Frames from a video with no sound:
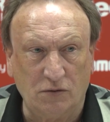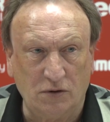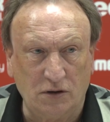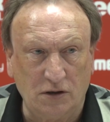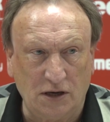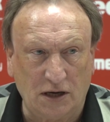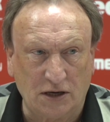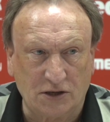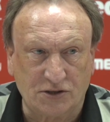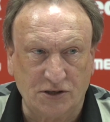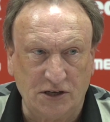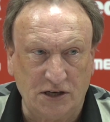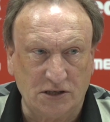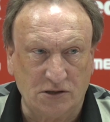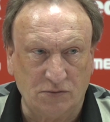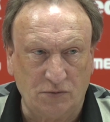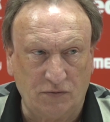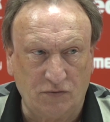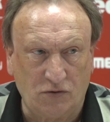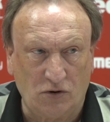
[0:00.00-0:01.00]
Next
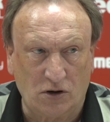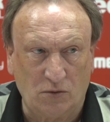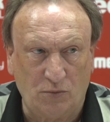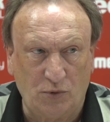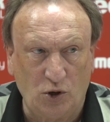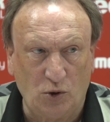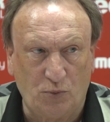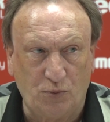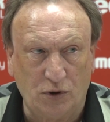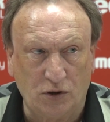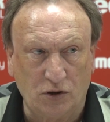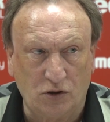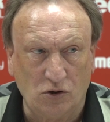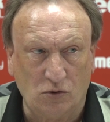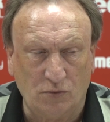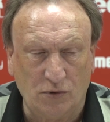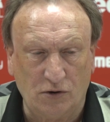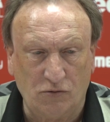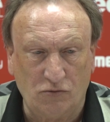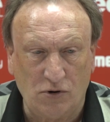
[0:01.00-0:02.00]
season we've got to be up and
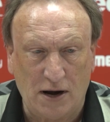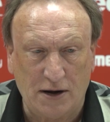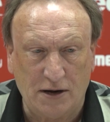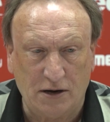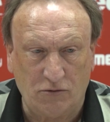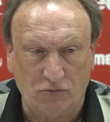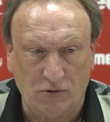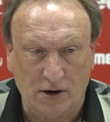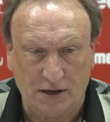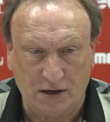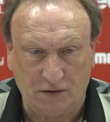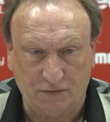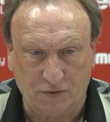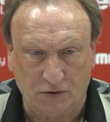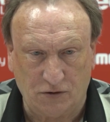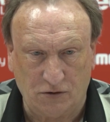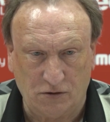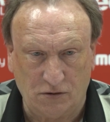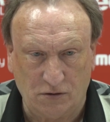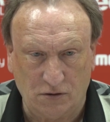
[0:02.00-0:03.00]
coming ready
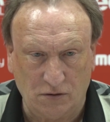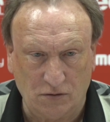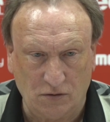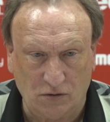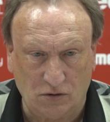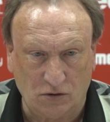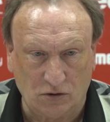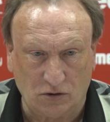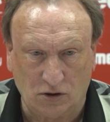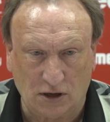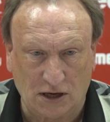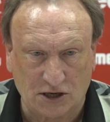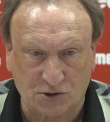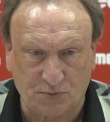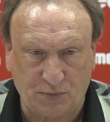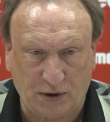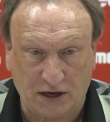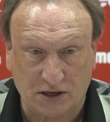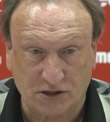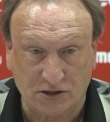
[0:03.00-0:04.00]
for all
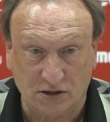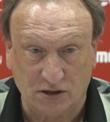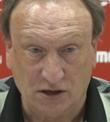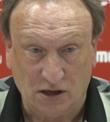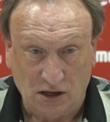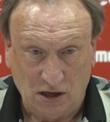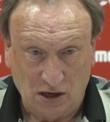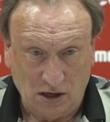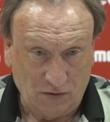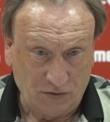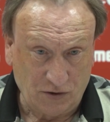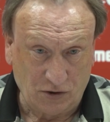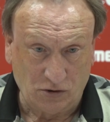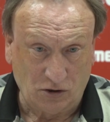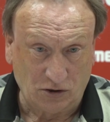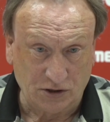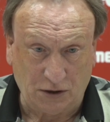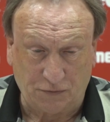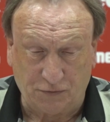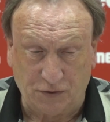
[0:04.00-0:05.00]
aspects, and they're
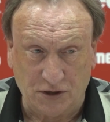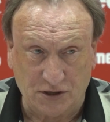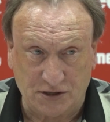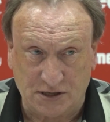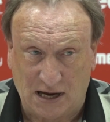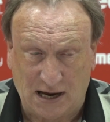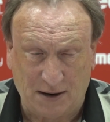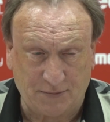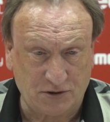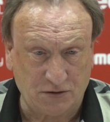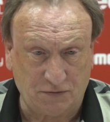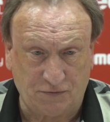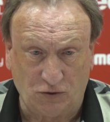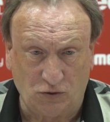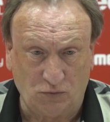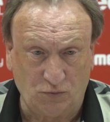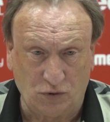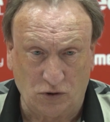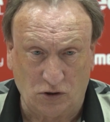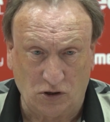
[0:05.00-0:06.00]
all different types of
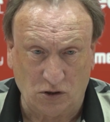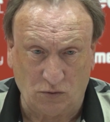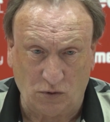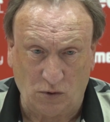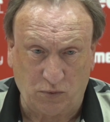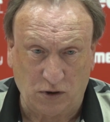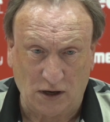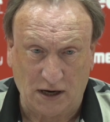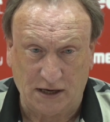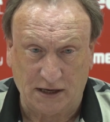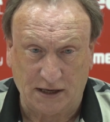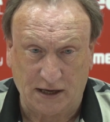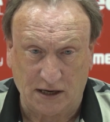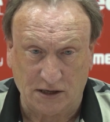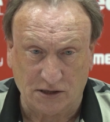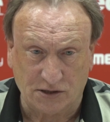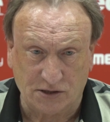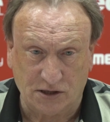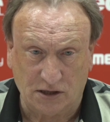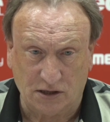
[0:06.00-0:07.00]
football that we're playing
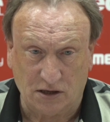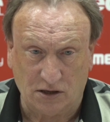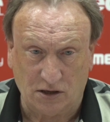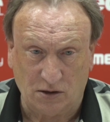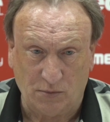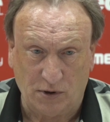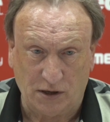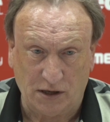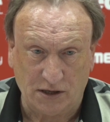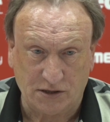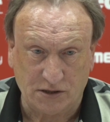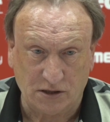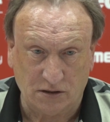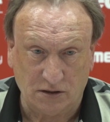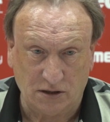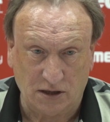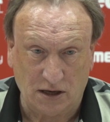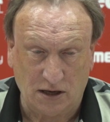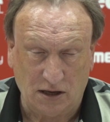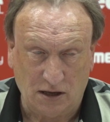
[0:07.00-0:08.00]
against at the minute,
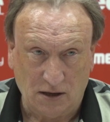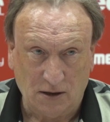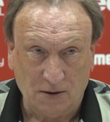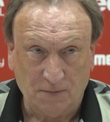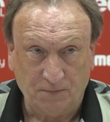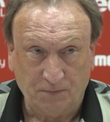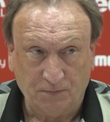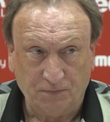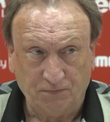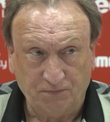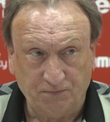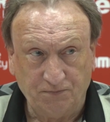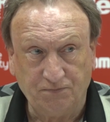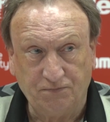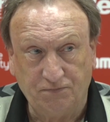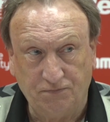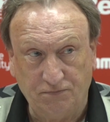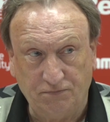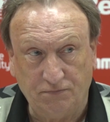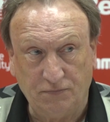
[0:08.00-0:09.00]
and
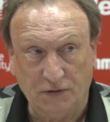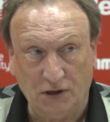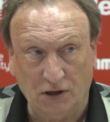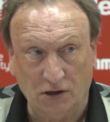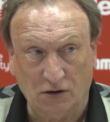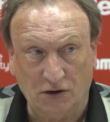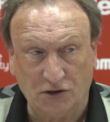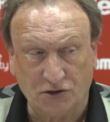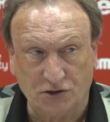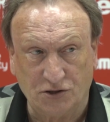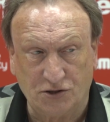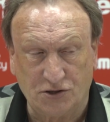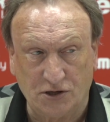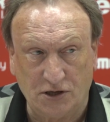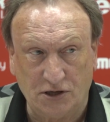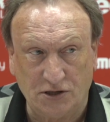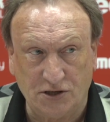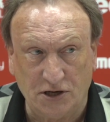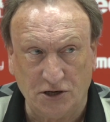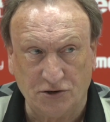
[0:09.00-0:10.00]
it's
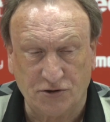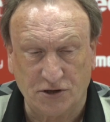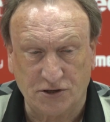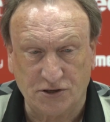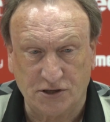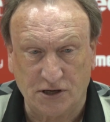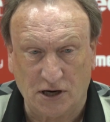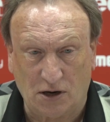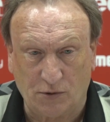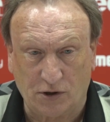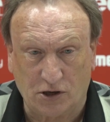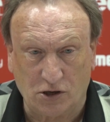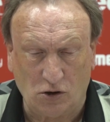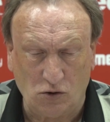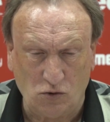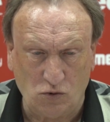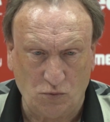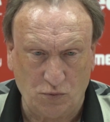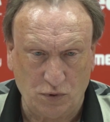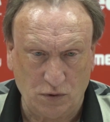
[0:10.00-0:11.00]
interesting to see how we
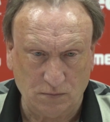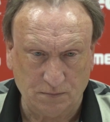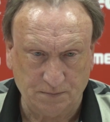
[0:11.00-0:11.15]
cope.